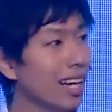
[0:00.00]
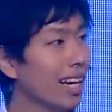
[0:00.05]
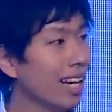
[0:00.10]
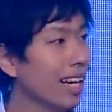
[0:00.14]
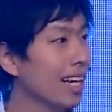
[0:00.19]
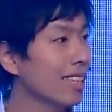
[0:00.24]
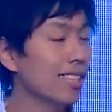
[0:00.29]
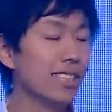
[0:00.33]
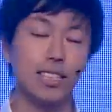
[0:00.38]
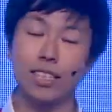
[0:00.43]

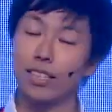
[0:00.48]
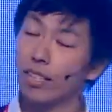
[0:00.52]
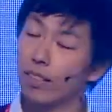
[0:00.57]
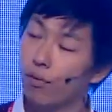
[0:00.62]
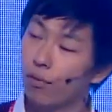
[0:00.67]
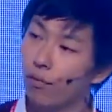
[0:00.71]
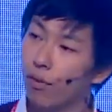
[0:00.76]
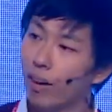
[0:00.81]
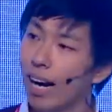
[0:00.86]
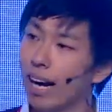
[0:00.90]
It is
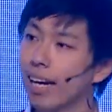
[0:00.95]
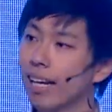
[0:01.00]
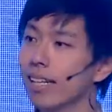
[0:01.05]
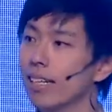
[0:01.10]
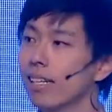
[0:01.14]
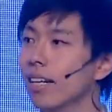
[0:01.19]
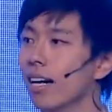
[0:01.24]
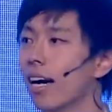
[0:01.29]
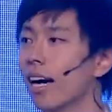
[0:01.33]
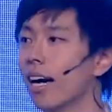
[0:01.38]

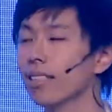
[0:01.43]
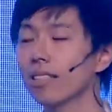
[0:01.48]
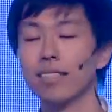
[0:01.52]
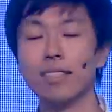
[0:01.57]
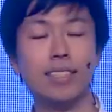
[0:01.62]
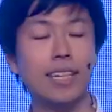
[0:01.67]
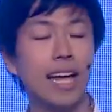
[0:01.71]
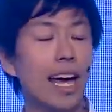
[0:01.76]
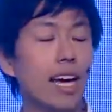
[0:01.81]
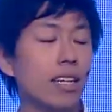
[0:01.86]
defined as a
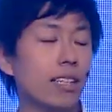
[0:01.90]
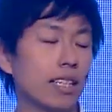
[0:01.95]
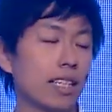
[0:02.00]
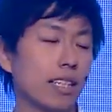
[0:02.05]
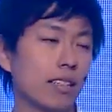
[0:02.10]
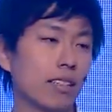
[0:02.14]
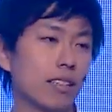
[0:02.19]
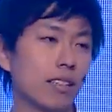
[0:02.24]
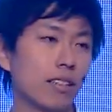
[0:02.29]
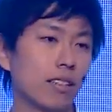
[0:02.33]

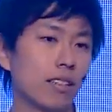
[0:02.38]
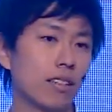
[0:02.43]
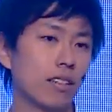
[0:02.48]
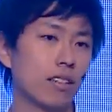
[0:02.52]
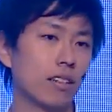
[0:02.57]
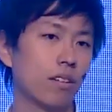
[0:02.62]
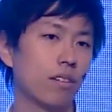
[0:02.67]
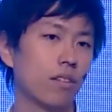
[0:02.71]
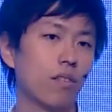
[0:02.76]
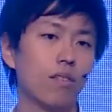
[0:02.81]
technique
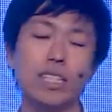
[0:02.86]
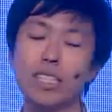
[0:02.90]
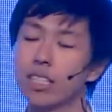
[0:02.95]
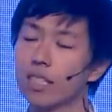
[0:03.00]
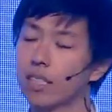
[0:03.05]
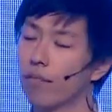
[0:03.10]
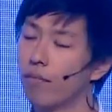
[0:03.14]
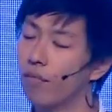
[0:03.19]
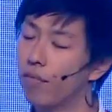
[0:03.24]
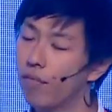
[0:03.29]
which is
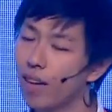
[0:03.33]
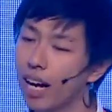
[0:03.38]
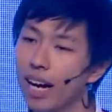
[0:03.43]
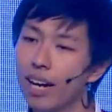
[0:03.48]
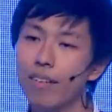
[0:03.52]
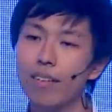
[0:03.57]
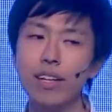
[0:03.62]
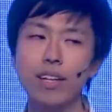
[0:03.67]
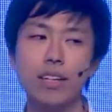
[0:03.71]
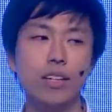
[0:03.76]

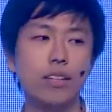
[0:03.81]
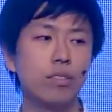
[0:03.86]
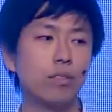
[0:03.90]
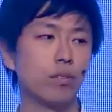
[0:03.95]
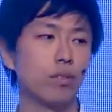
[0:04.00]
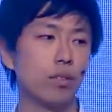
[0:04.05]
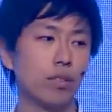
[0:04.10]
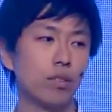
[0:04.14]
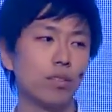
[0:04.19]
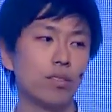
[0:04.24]
very
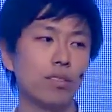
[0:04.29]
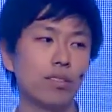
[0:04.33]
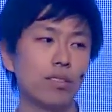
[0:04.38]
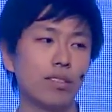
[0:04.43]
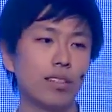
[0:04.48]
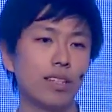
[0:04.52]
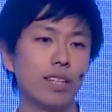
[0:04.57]
useful.